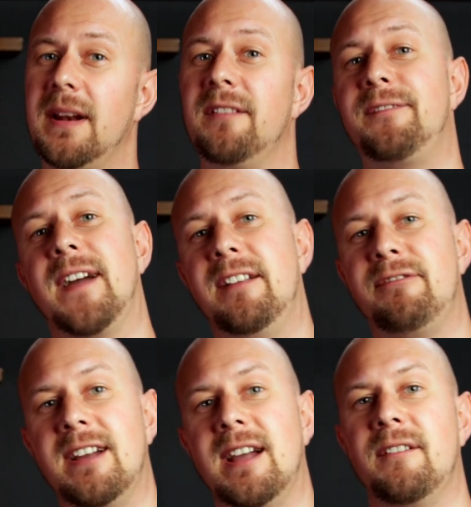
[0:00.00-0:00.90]
been a
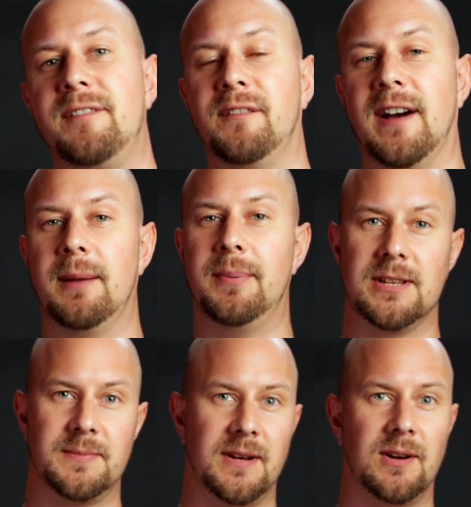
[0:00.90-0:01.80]
favorite of
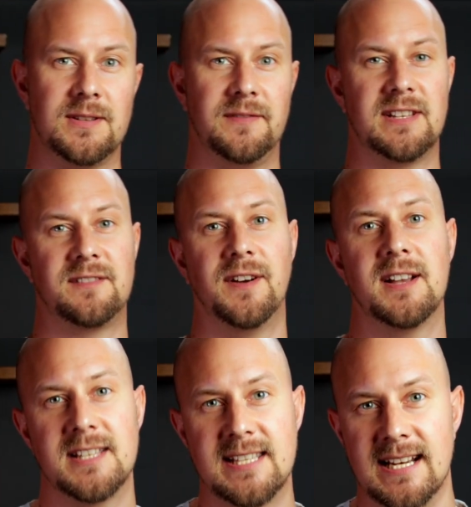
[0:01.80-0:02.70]
developers because of its
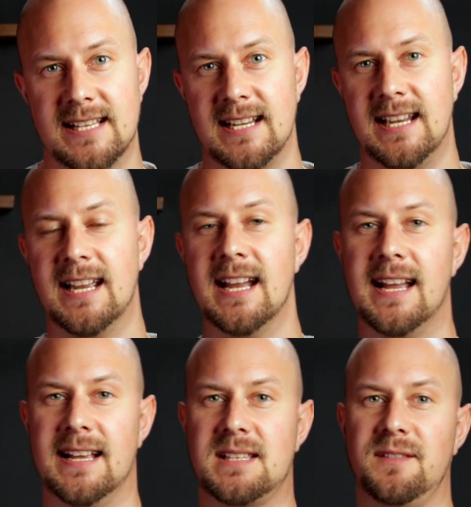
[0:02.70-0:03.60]
versatility,
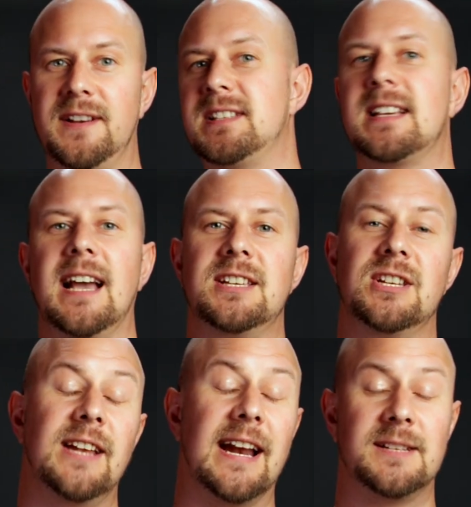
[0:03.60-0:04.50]
its
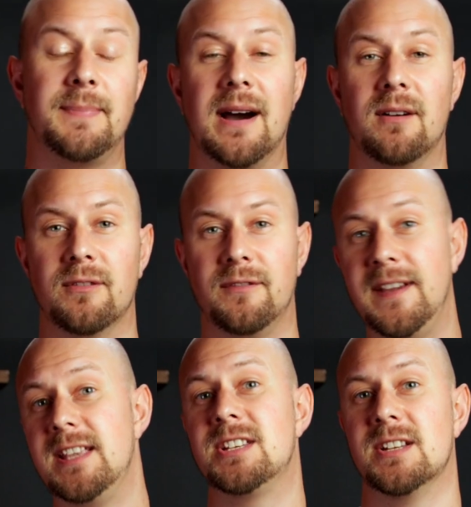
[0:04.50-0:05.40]
sophistication, and its powerful
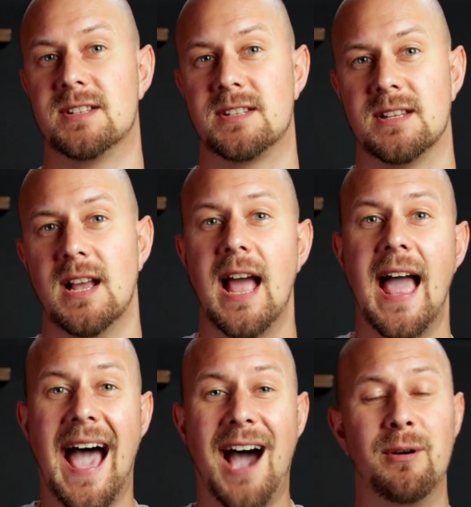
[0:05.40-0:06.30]
features.
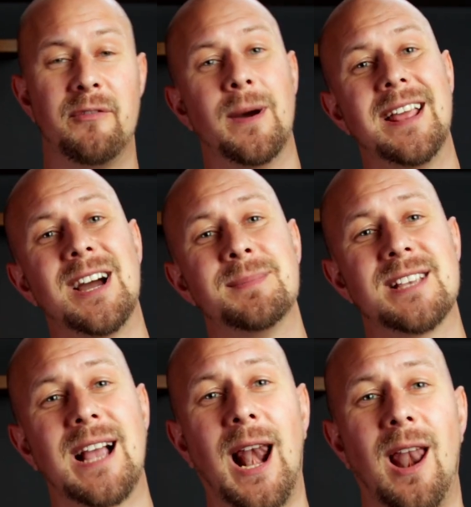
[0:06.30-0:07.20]
However, when it comes
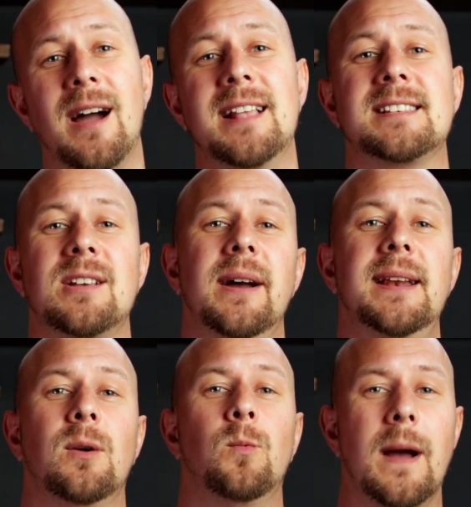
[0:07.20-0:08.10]
to client
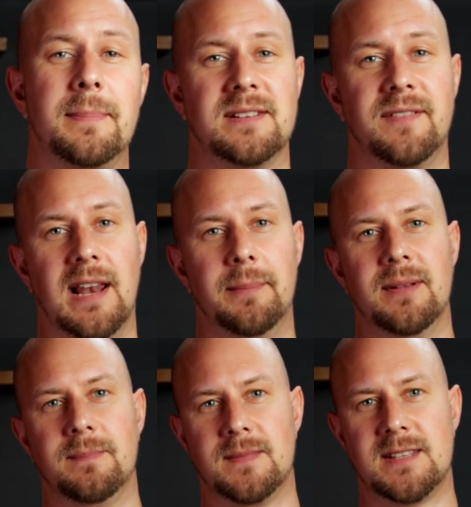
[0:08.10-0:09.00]
side web
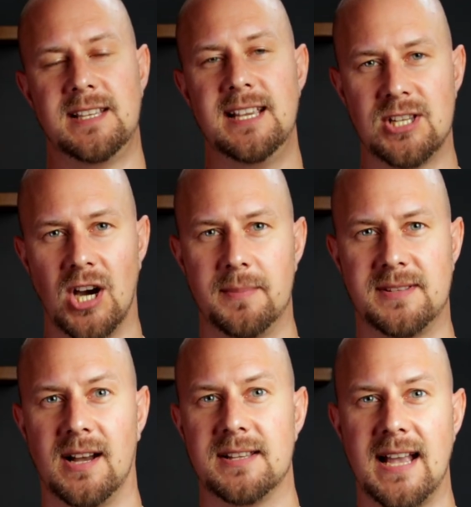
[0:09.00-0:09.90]
development, C Sharp
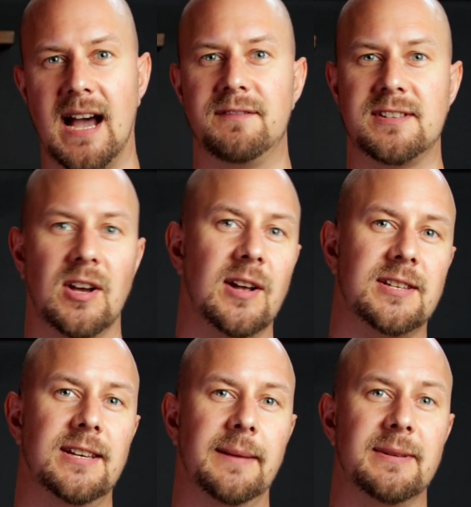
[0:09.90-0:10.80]
does have
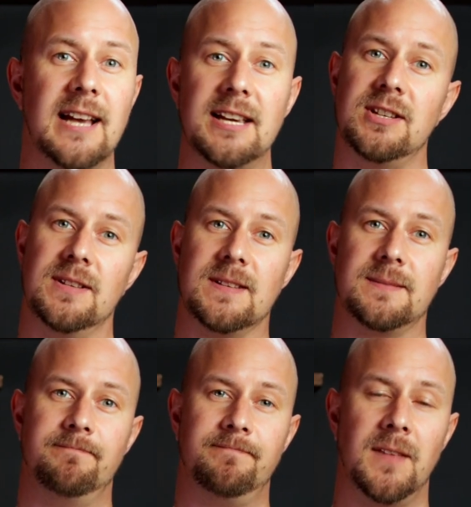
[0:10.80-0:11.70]
certain limitations.